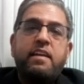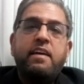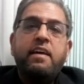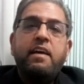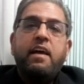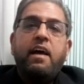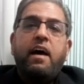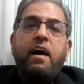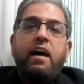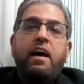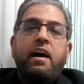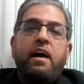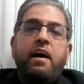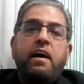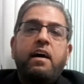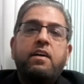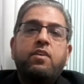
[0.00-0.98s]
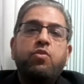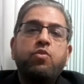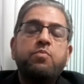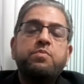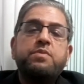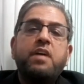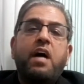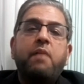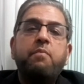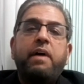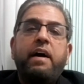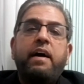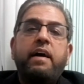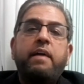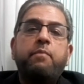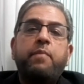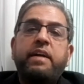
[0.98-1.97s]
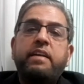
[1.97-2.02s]
uh, uh, Saab, uh,
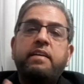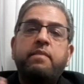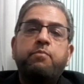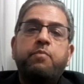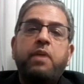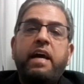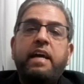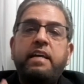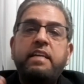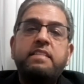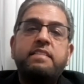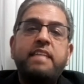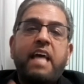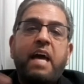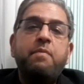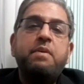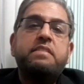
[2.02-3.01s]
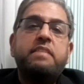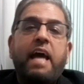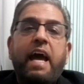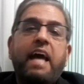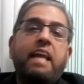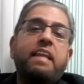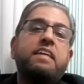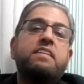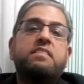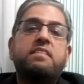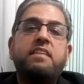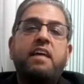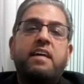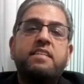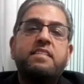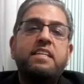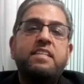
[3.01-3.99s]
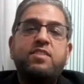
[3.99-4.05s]
but he, yeah. his name is alias Niazi. He's
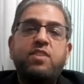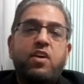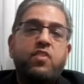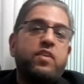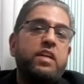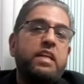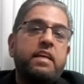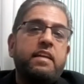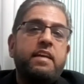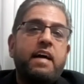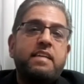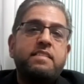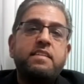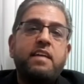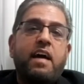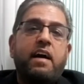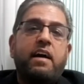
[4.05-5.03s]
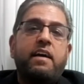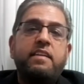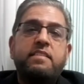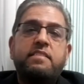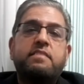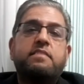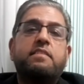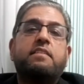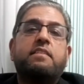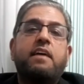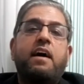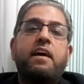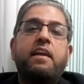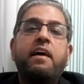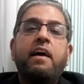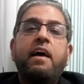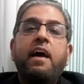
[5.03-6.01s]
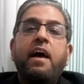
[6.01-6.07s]
not really a Niazi. I heard he's a Sardar.
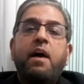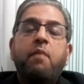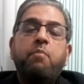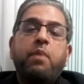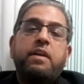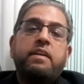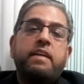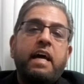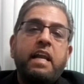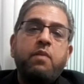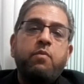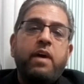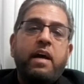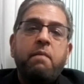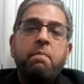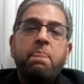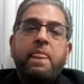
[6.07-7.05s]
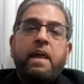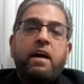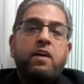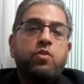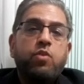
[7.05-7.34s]
But anyway, yeah. Uh, there was